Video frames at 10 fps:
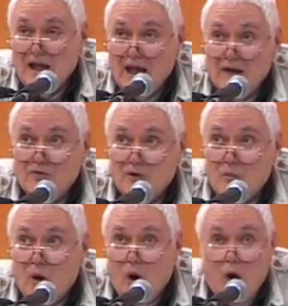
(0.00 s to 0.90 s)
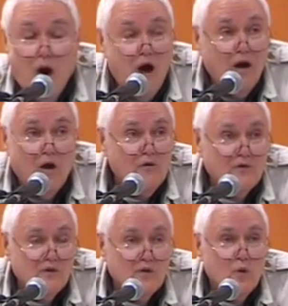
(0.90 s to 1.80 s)
and from all
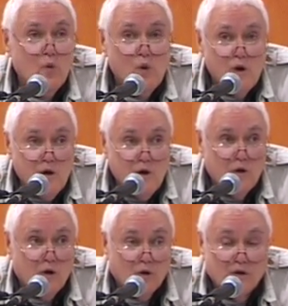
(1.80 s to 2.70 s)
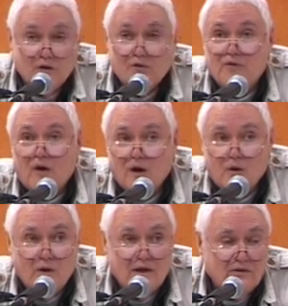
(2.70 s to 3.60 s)
over the world, as far
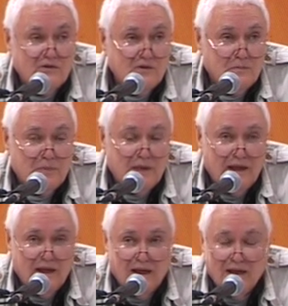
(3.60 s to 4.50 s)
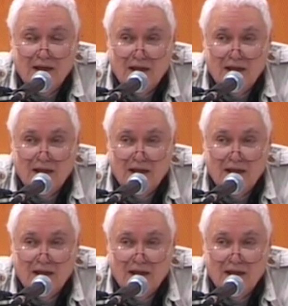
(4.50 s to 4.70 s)
away as Japan,